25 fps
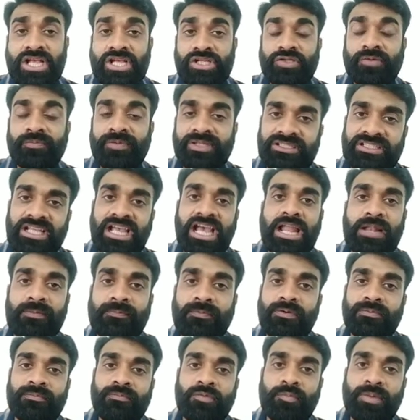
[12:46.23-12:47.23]
So with the
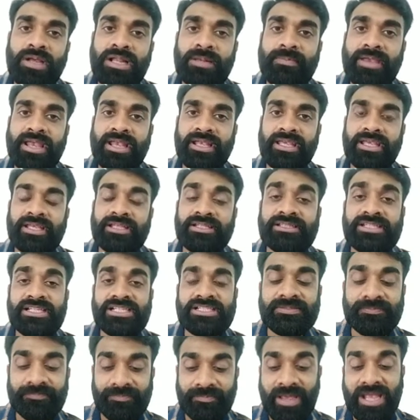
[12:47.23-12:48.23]
help of mobile banking,
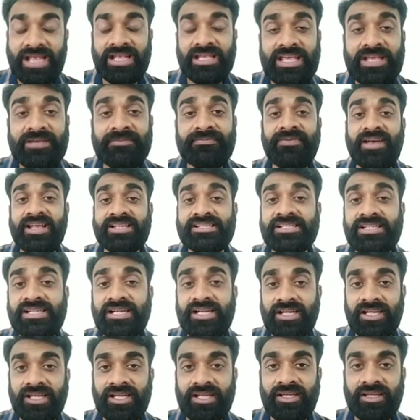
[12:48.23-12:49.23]
this banking
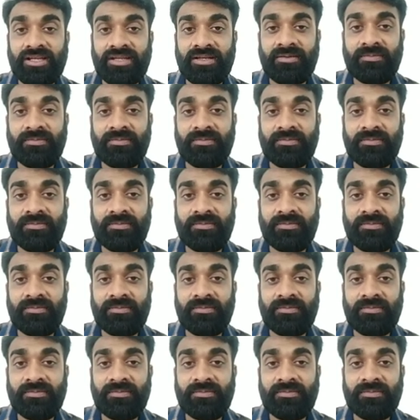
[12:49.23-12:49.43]
facility